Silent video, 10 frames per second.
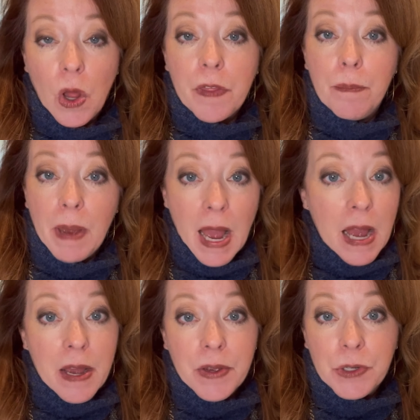
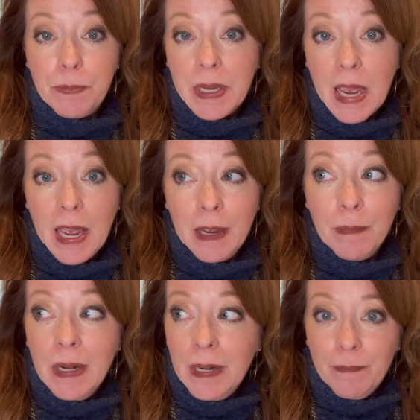bags became
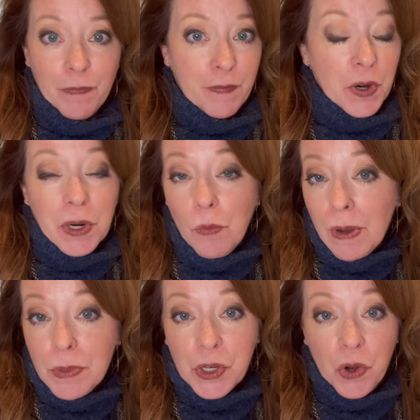very
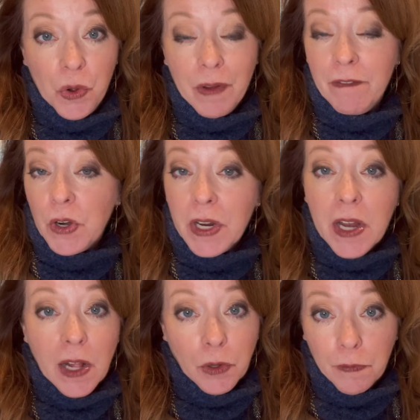whimsical and very
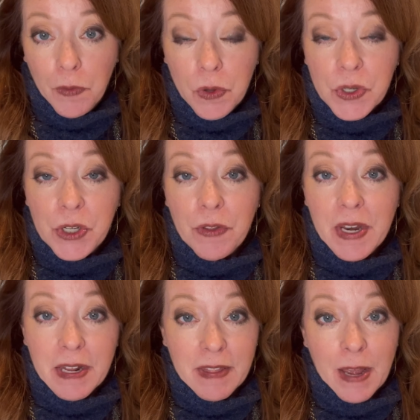colorful so that
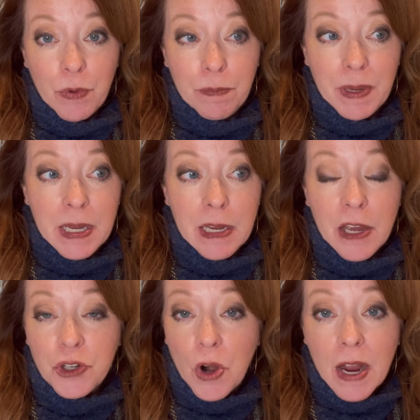they would be
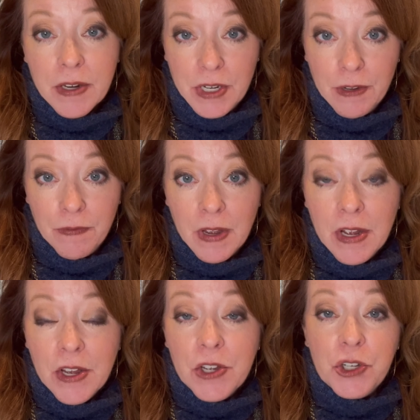attractive
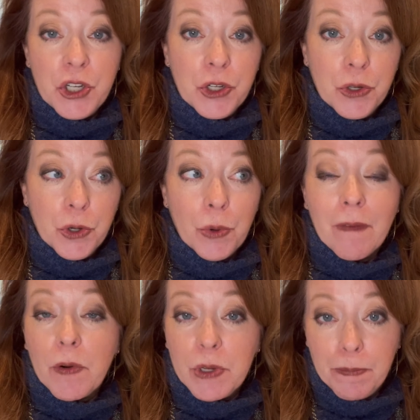to
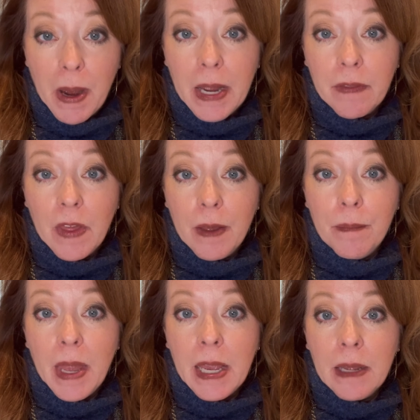whoever was buying them
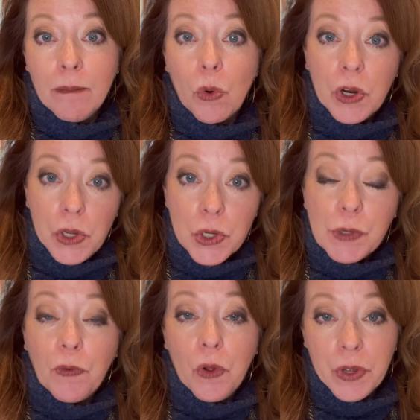and more
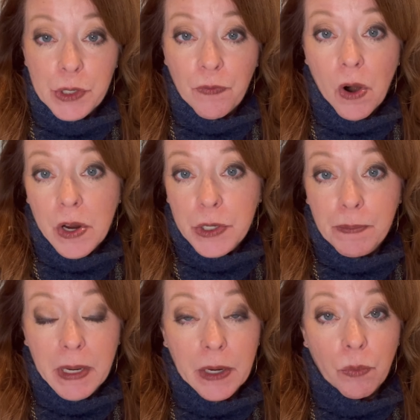useful as far as
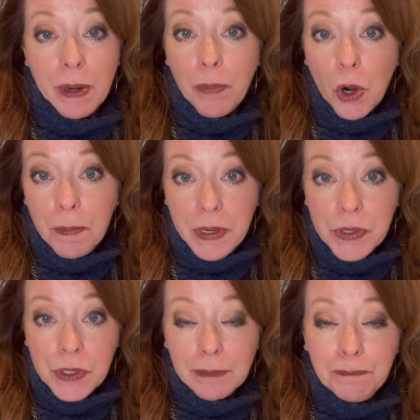being repurposed.